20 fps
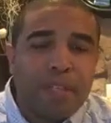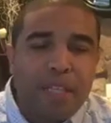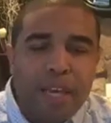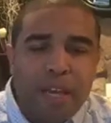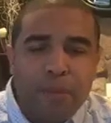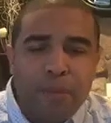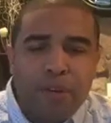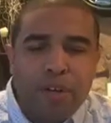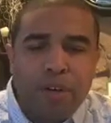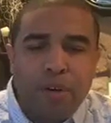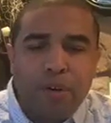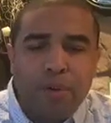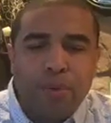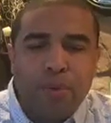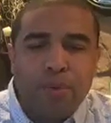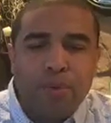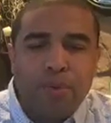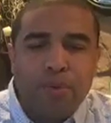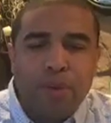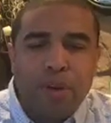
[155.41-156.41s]
And we go
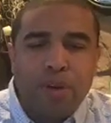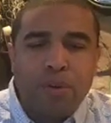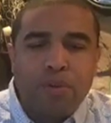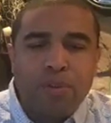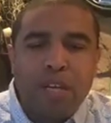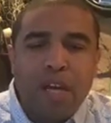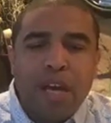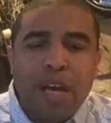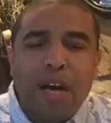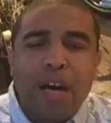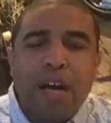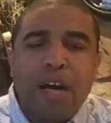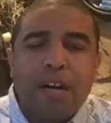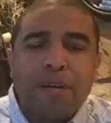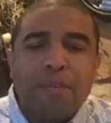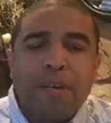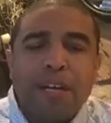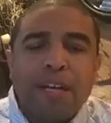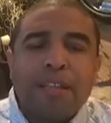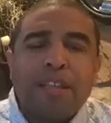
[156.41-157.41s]
through those.
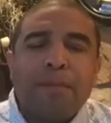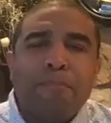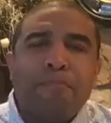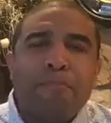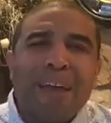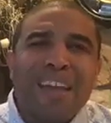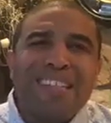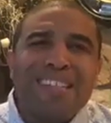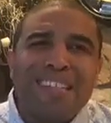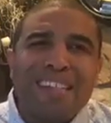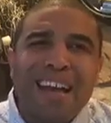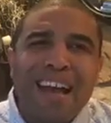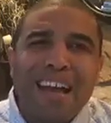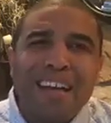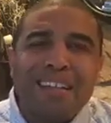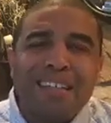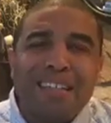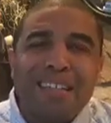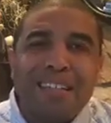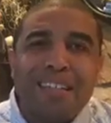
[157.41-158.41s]
The basic
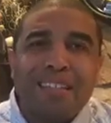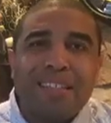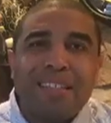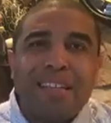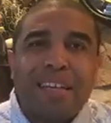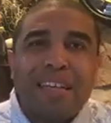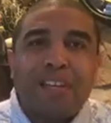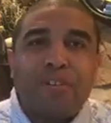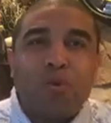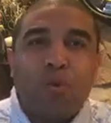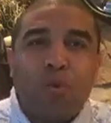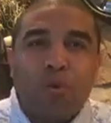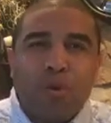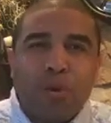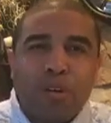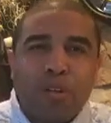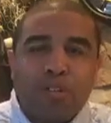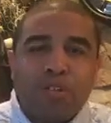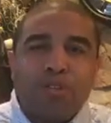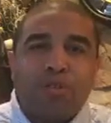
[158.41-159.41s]
idea is that in
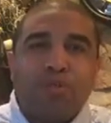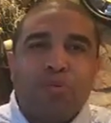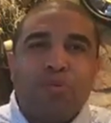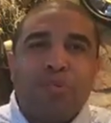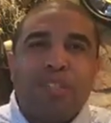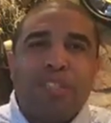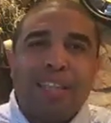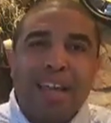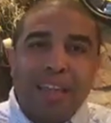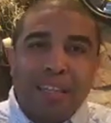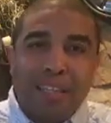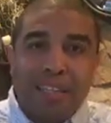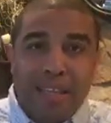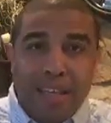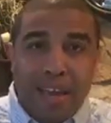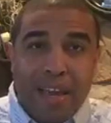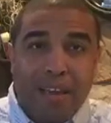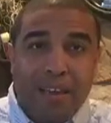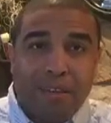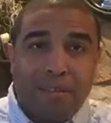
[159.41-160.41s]
order to
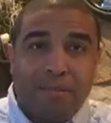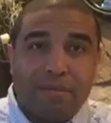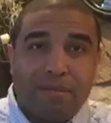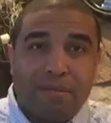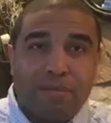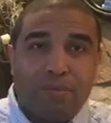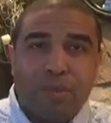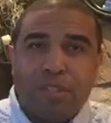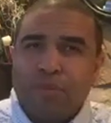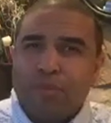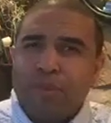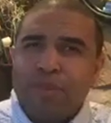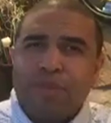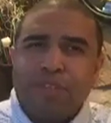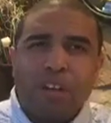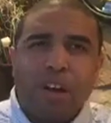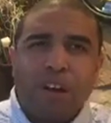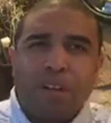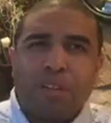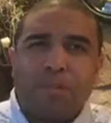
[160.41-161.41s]
delegate, which we've
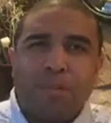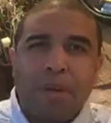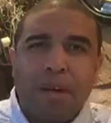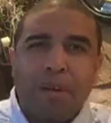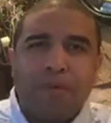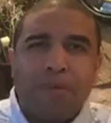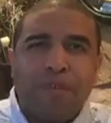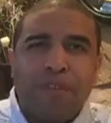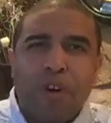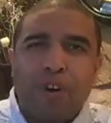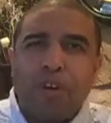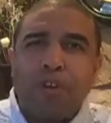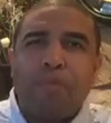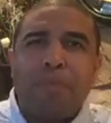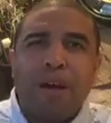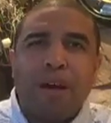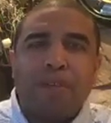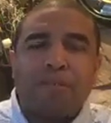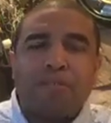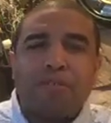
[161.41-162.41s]
talked about and we've heard
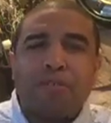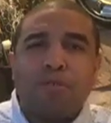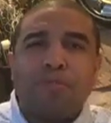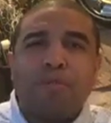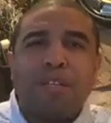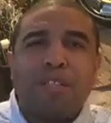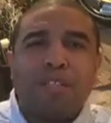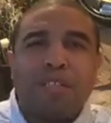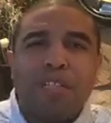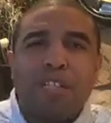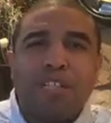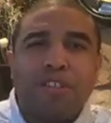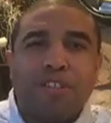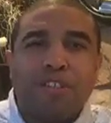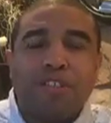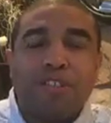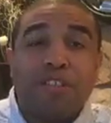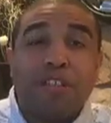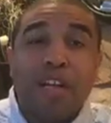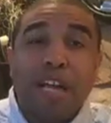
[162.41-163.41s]
about so much
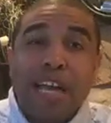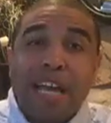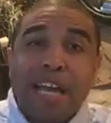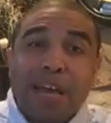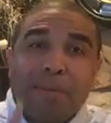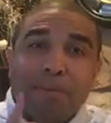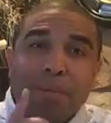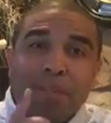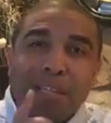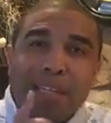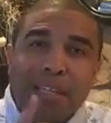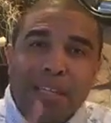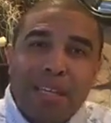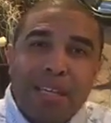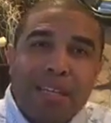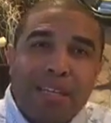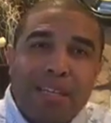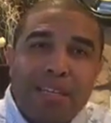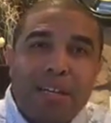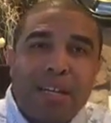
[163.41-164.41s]
literature, but the
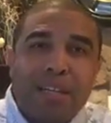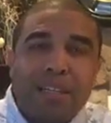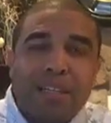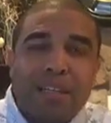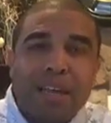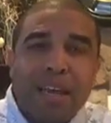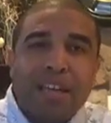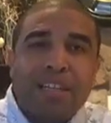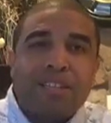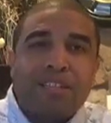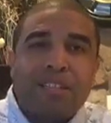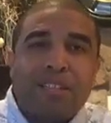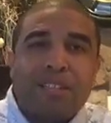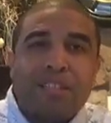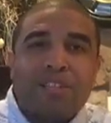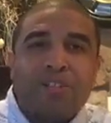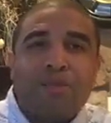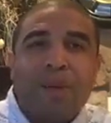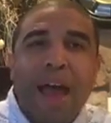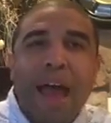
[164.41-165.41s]
key to delegation is
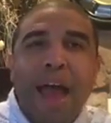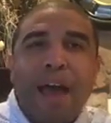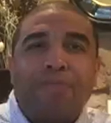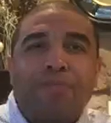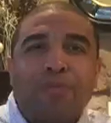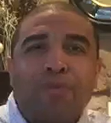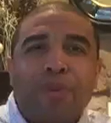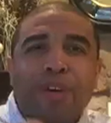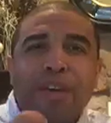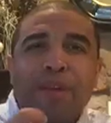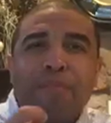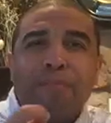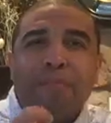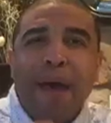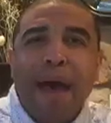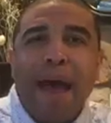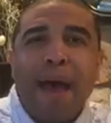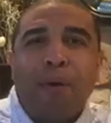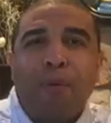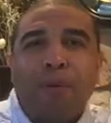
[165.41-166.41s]
that you have to
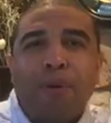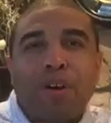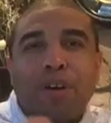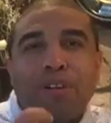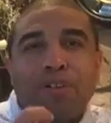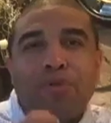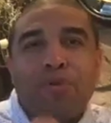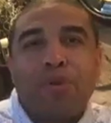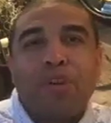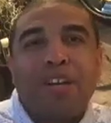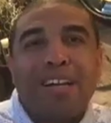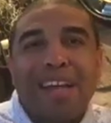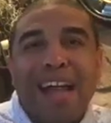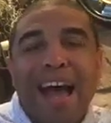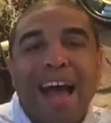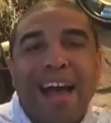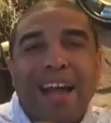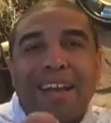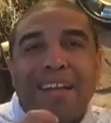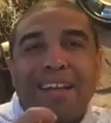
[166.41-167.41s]
empower. You are
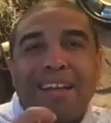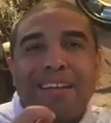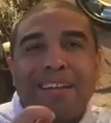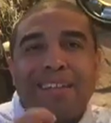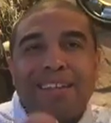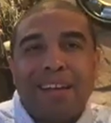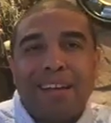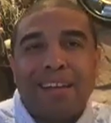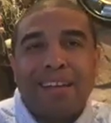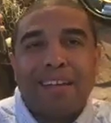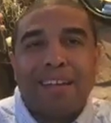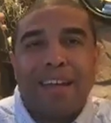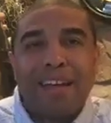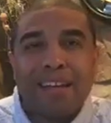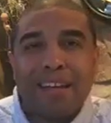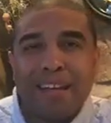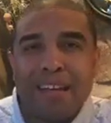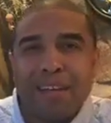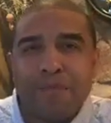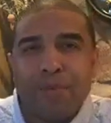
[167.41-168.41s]
not
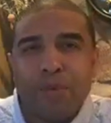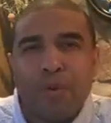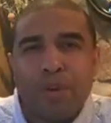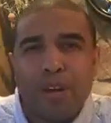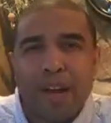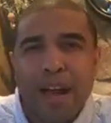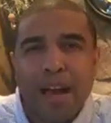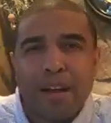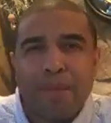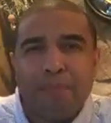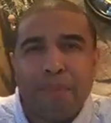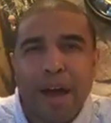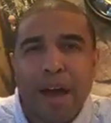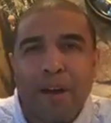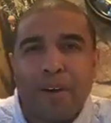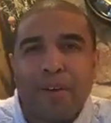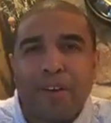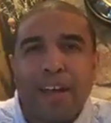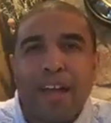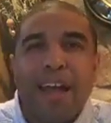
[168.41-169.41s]
delegating if you are not
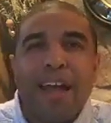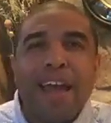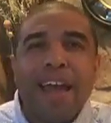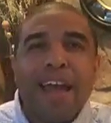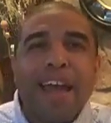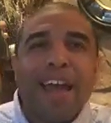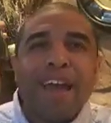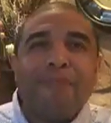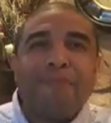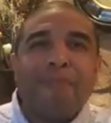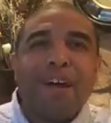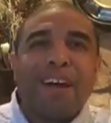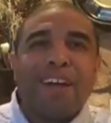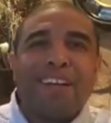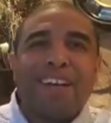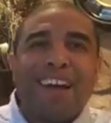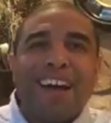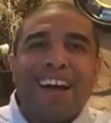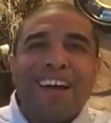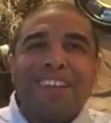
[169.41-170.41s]
empowering. Hey,
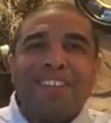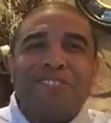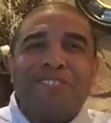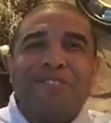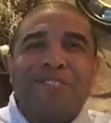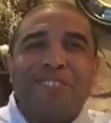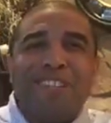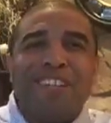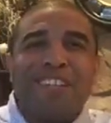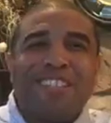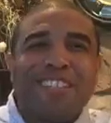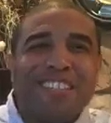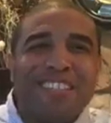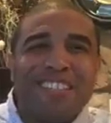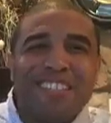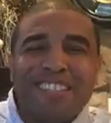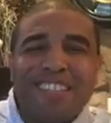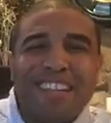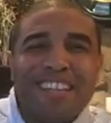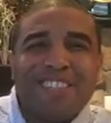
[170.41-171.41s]
Monica, how you doing out
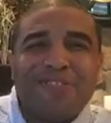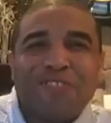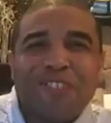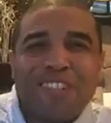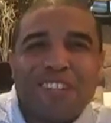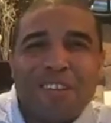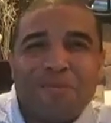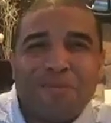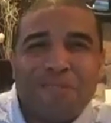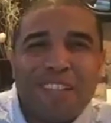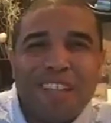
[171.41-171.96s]
there? Thanks for coming.